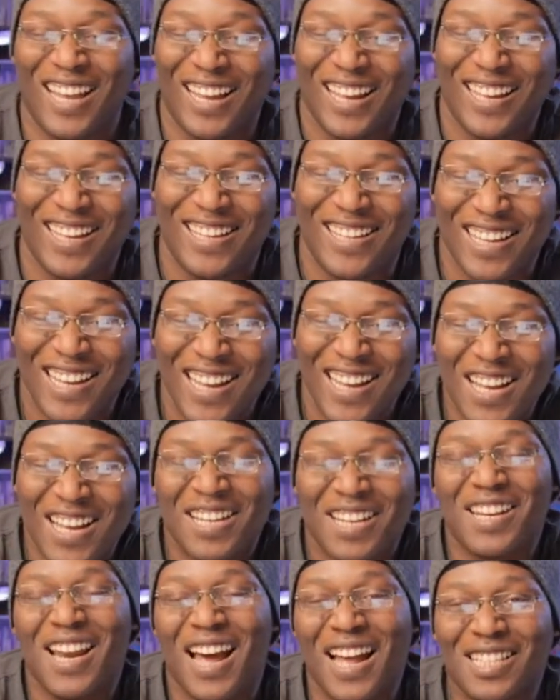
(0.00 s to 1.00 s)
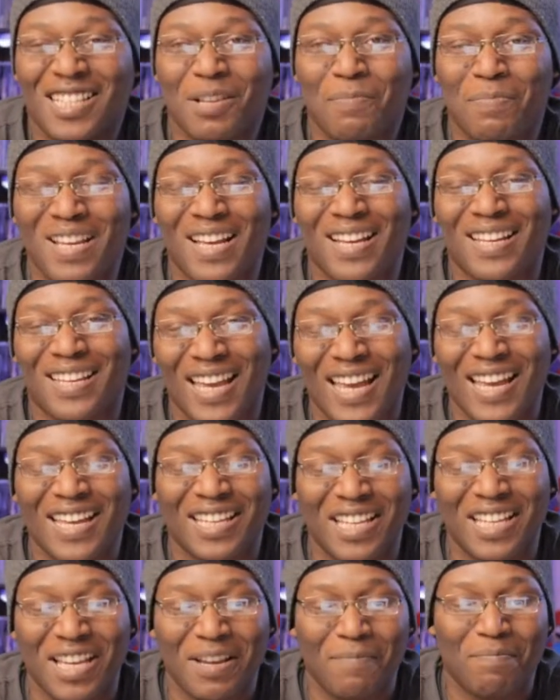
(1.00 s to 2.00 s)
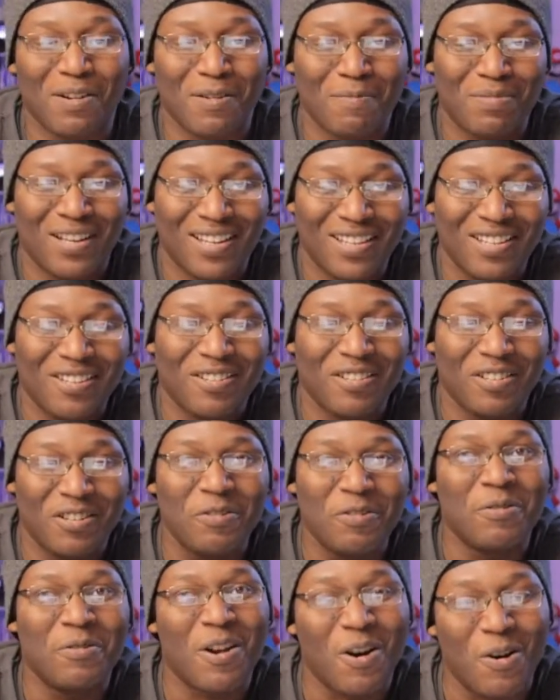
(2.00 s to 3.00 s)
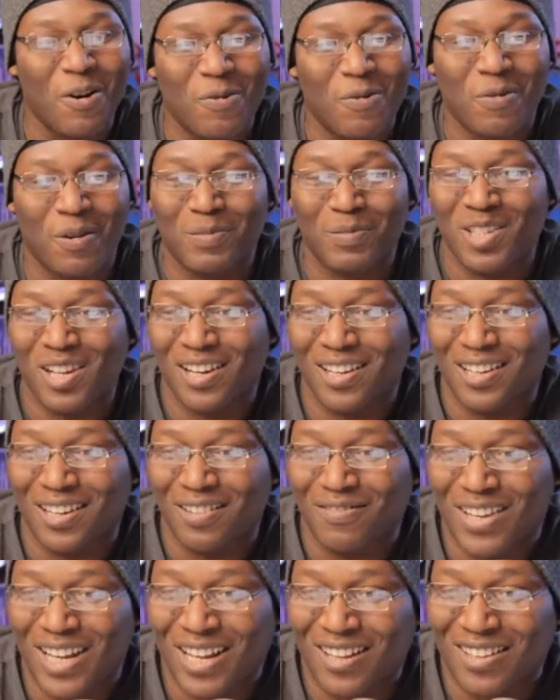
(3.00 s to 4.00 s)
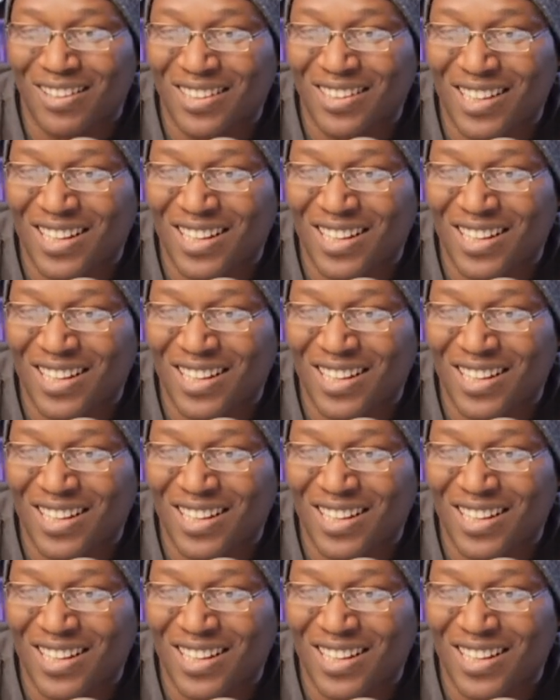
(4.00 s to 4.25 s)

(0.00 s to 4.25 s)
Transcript: Like, not to be a gatekeeper, but you, you know who I'm talking about.